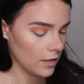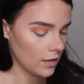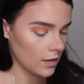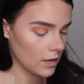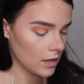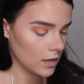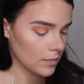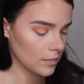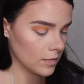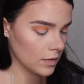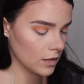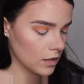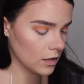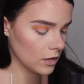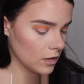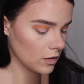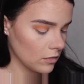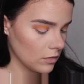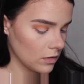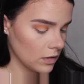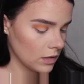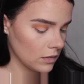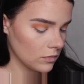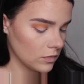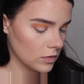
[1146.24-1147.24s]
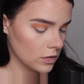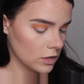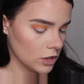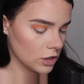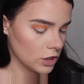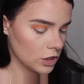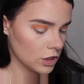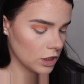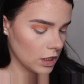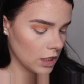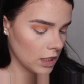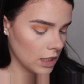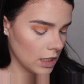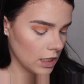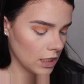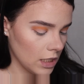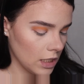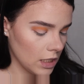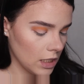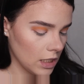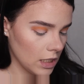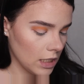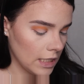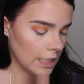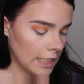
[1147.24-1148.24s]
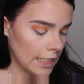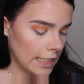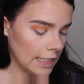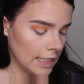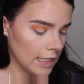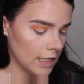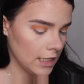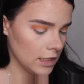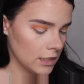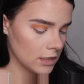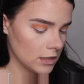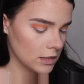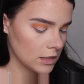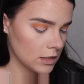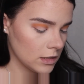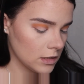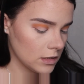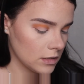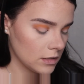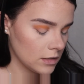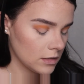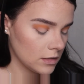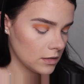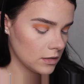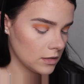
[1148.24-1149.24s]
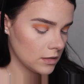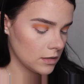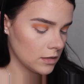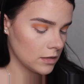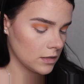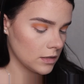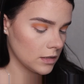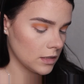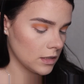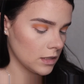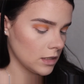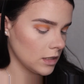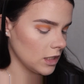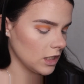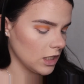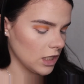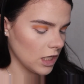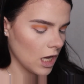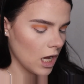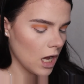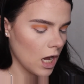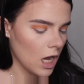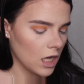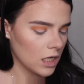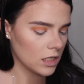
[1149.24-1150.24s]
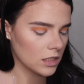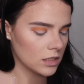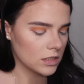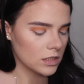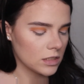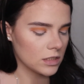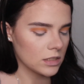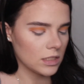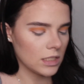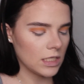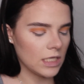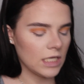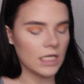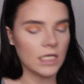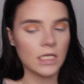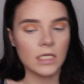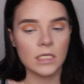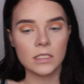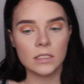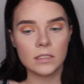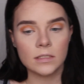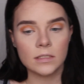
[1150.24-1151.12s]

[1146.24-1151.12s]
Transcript: Then I'm going to go in with the shade Heat. Yes, Heat.